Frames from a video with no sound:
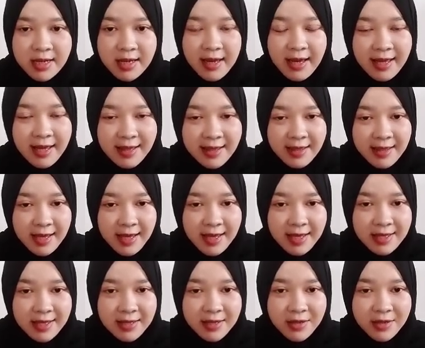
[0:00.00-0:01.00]
And
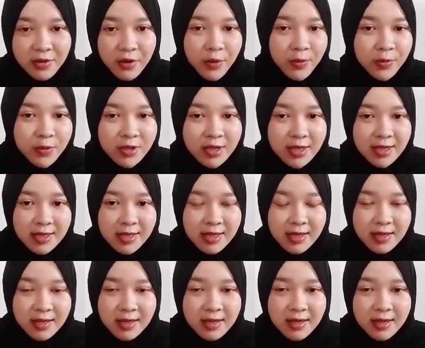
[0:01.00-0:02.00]
then
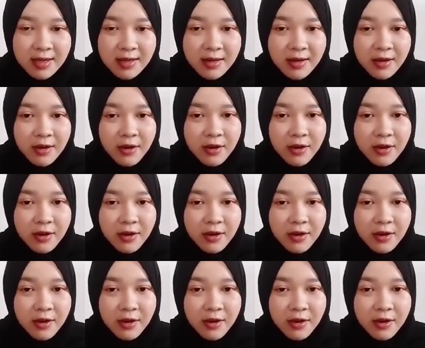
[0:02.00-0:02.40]
community. A